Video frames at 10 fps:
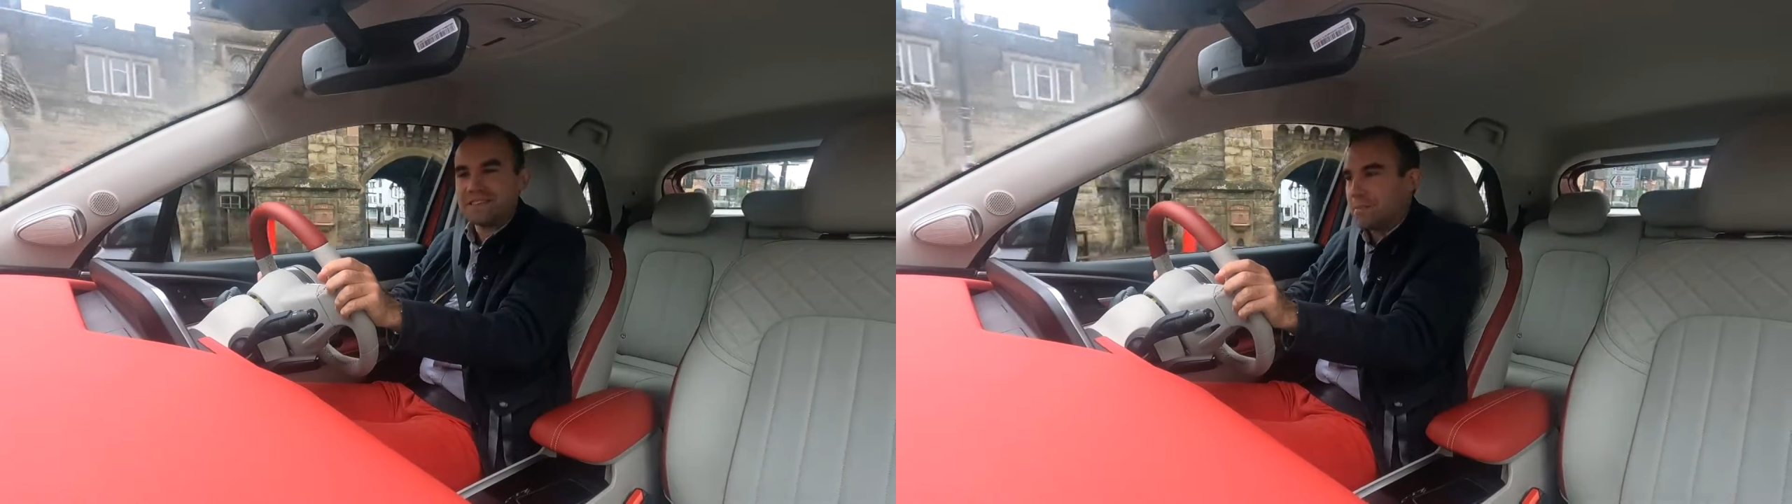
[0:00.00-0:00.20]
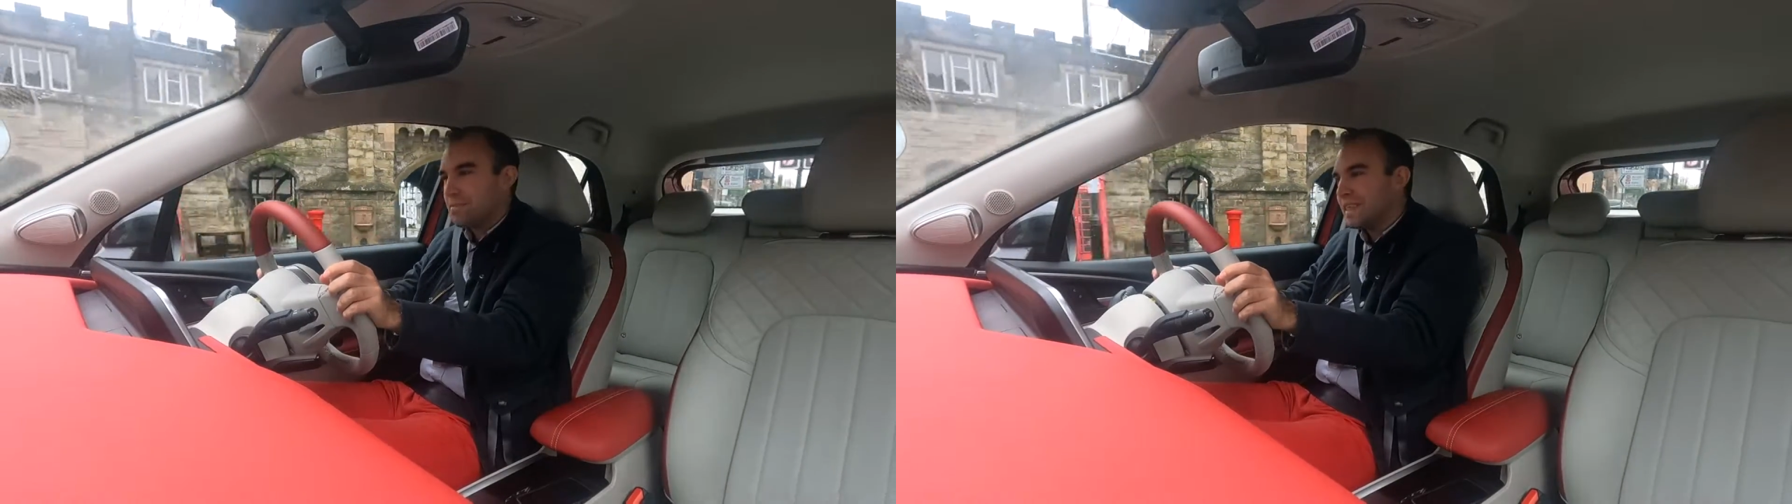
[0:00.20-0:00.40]

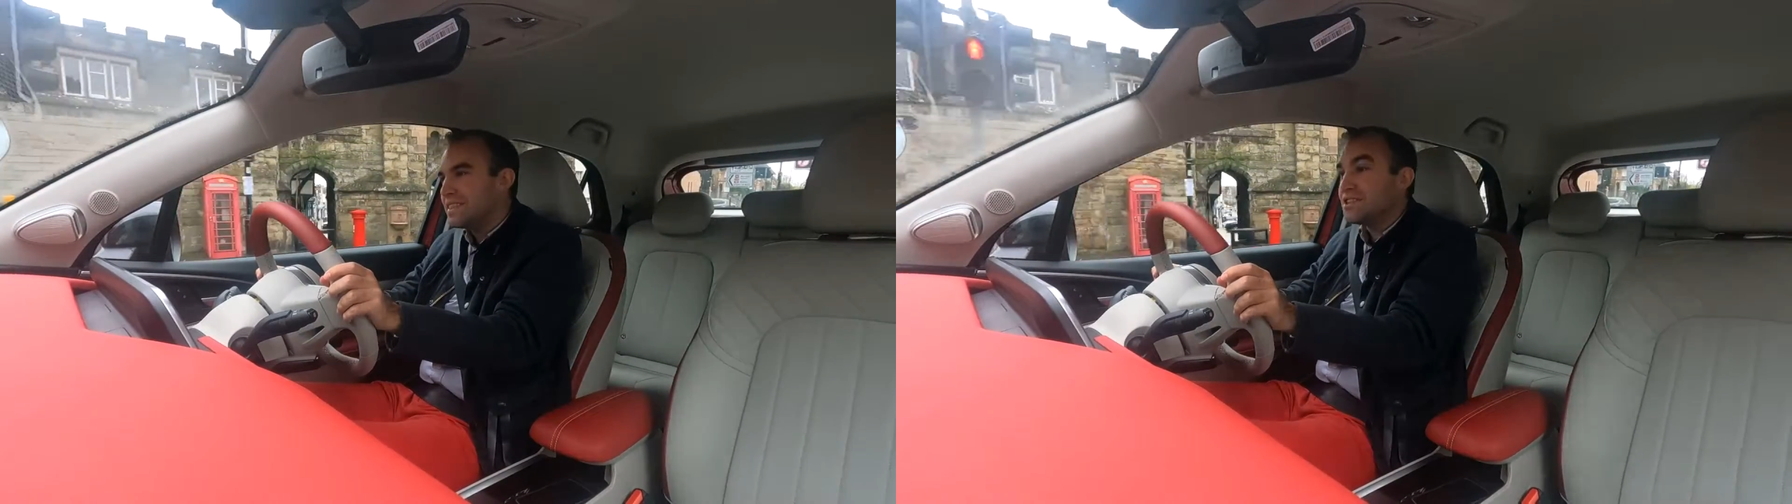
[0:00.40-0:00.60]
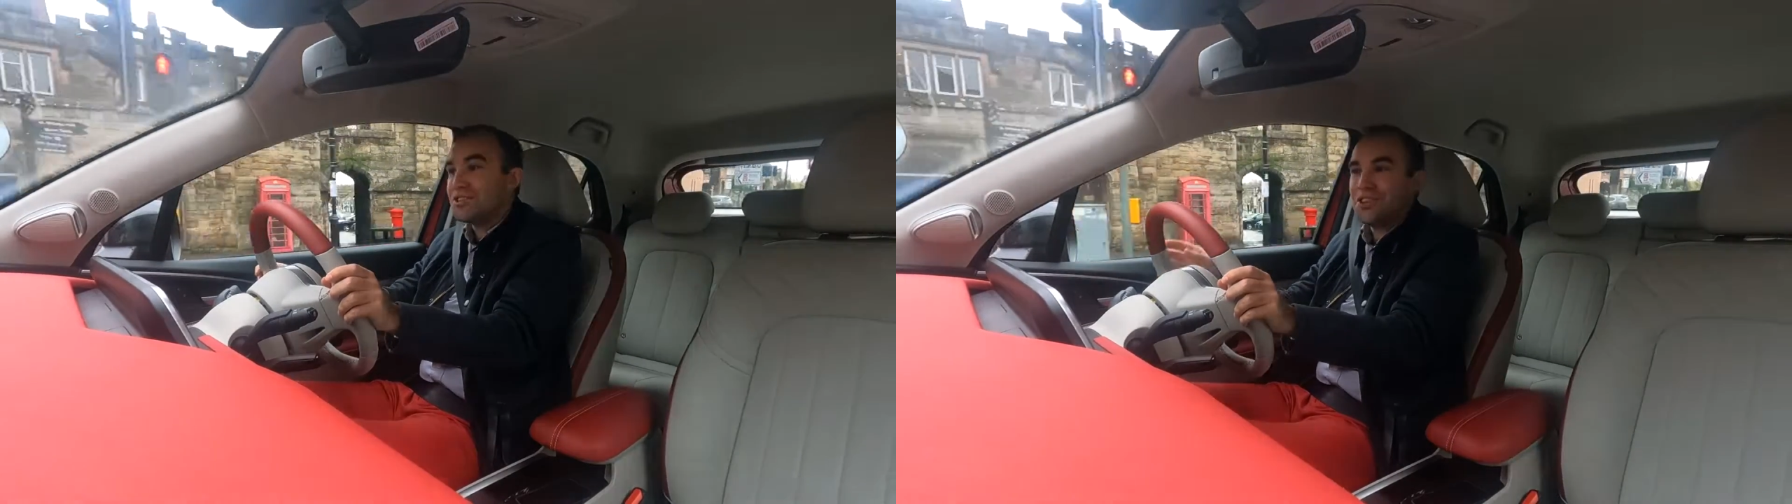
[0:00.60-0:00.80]
something
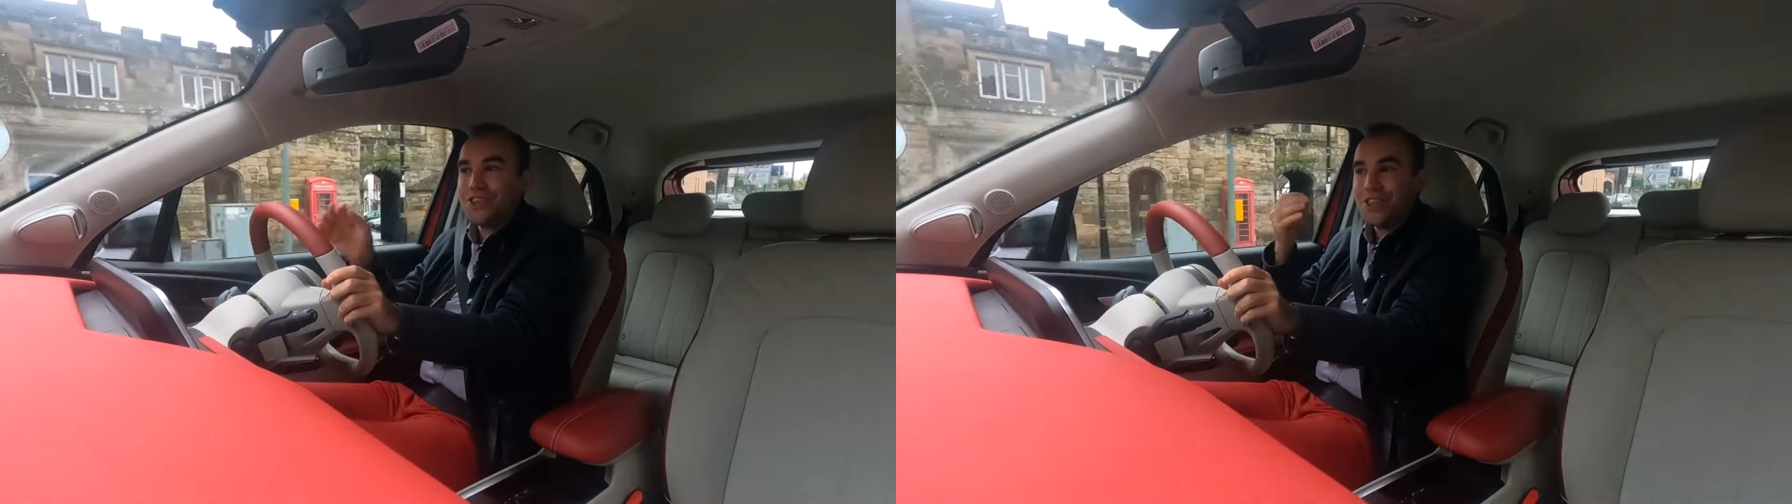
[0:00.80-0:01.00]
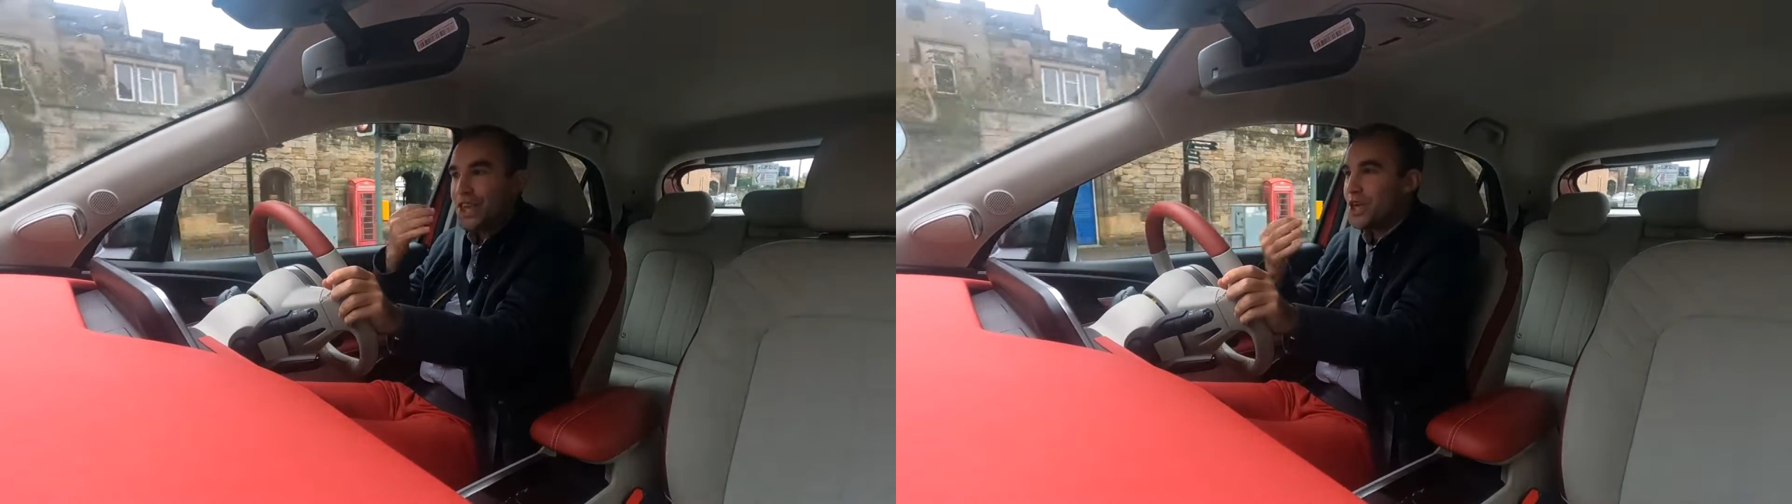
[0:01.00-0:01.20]
that's
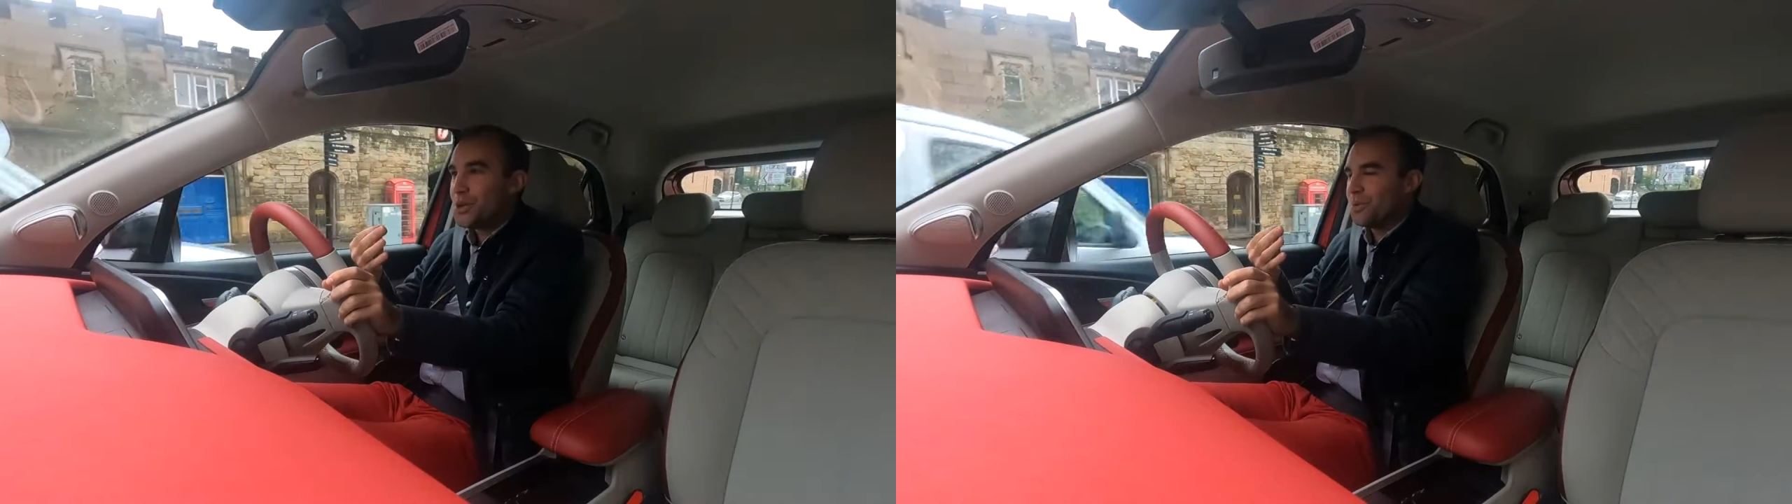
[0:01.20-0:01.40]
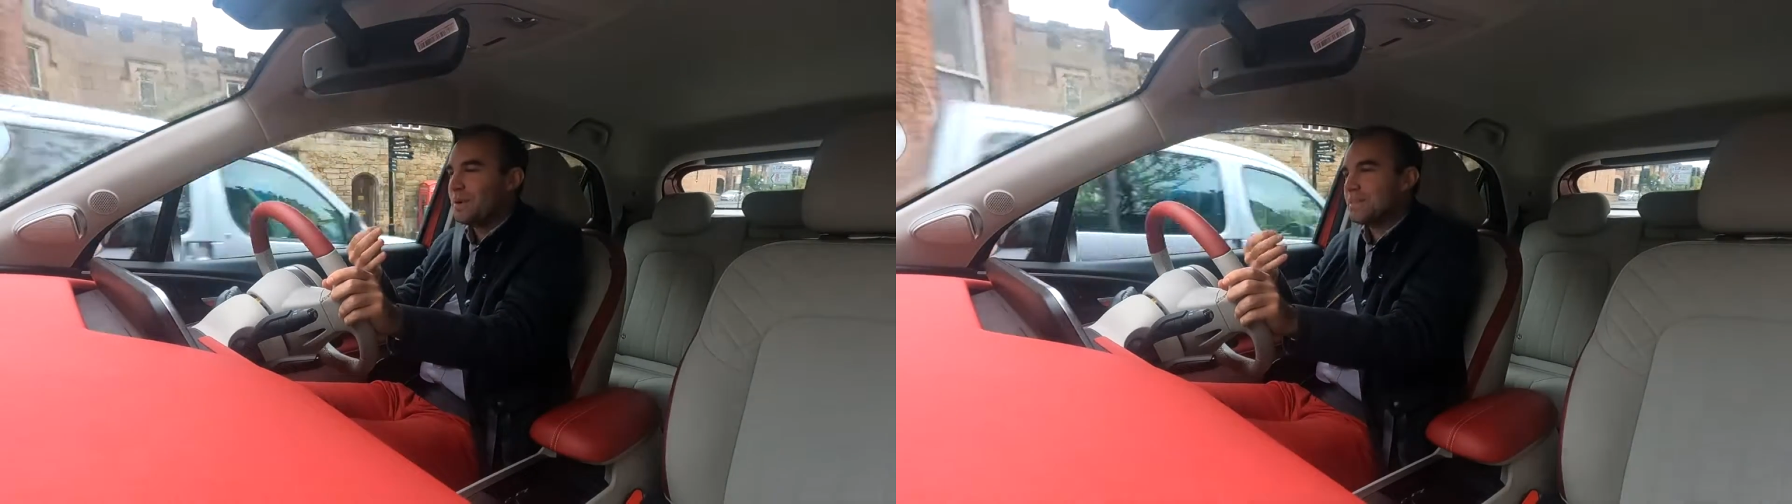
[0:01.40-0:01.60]

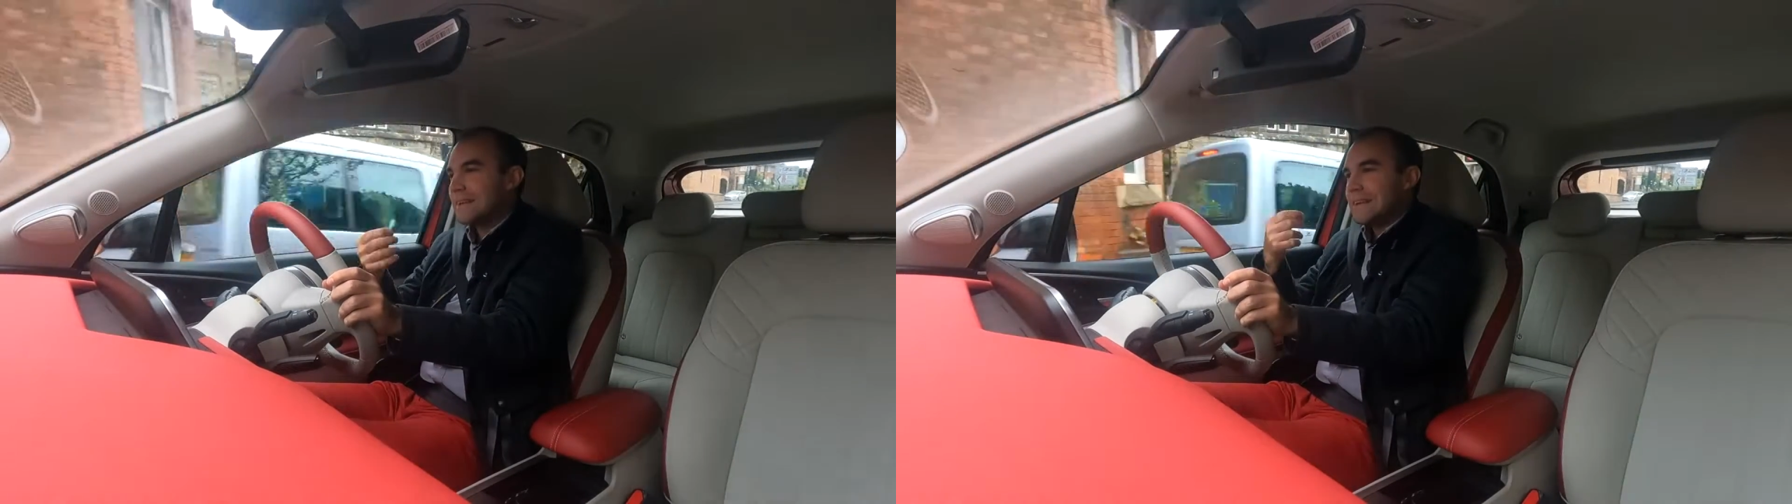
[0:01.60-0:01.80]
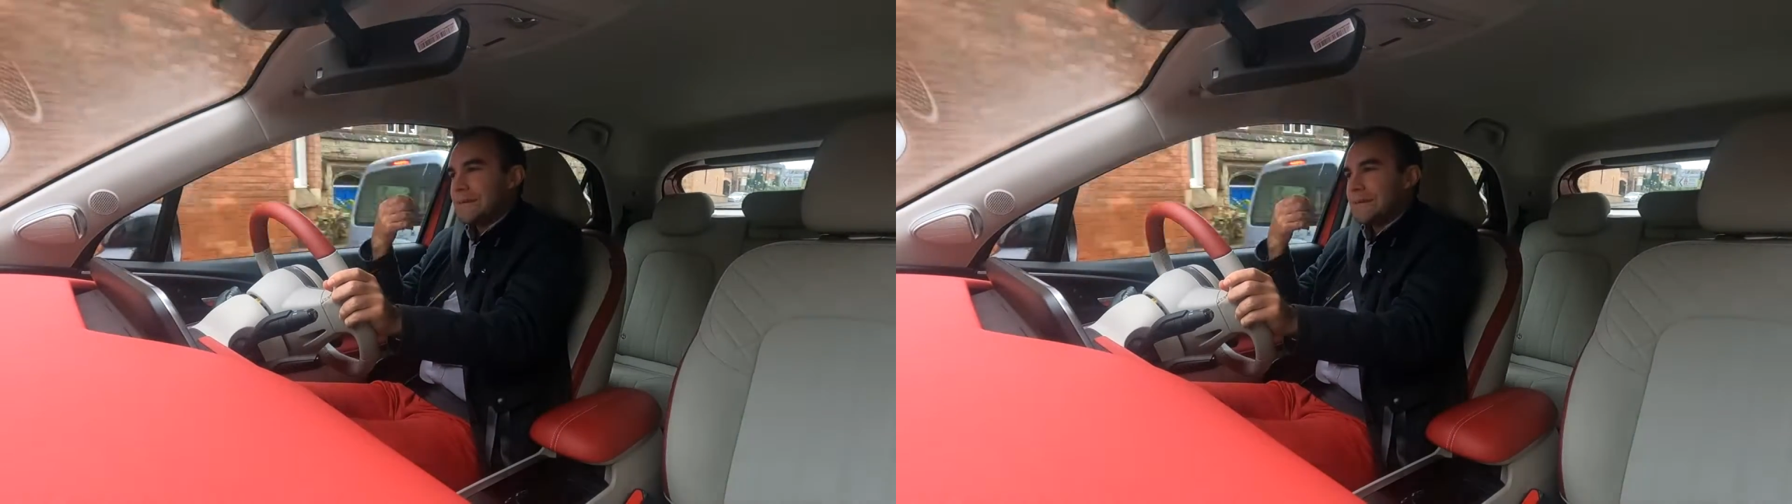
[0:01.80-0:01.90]
new, and